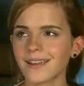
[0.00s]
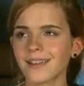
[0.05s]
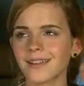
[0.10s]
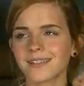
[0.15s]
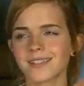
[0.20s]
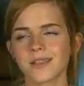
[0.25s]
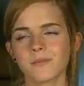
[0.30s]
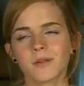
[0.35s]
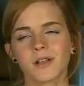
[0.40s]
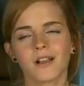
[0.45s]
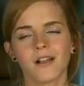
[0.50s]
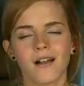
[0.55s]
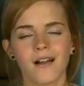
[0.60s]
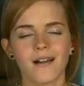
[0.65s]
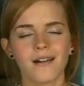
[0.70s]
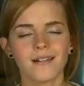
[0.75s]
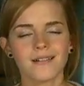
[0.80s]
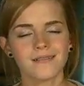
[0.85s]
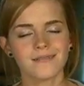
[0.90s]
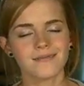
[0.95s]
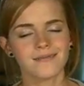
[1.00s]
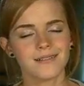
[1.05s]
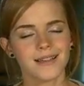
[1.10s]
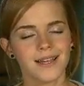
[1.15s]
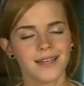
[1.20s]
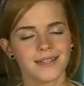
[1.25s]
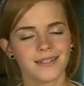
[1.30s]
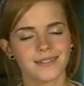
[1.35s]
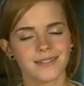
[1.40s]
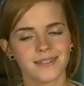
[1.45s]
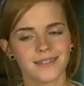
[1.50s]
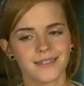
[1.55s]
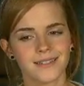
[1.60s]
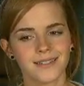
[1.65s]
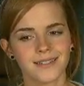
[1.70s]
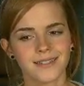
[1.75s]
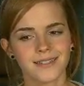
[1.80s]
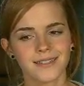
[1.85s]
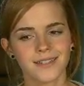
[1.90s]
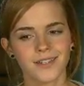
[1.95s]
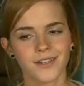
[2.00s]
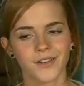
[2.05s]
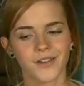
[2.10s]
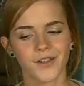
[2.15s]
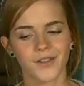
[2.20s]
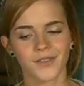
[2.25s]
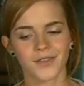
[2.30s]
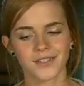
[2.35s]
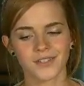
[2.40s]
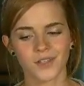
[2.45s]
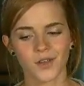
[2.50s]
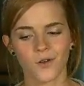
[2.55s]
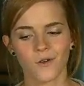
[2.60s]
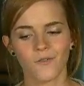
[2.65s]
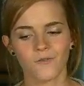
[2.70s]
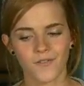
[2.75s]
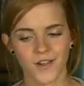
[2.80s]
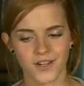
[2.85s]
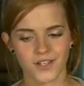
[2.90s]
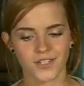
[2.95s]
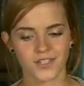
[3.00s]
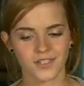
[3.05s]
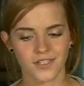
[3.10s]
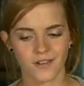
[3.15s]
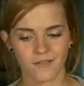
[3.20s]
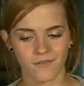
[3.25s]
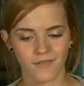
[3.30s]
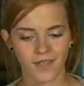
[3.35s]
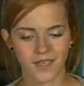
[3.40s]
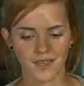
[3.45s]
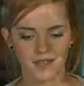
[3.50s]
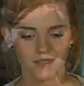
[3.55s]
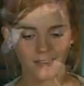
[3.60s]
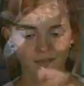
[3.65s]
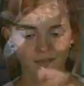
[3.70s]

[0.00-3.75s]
because I'm a girl and, there's the whole fashion side of things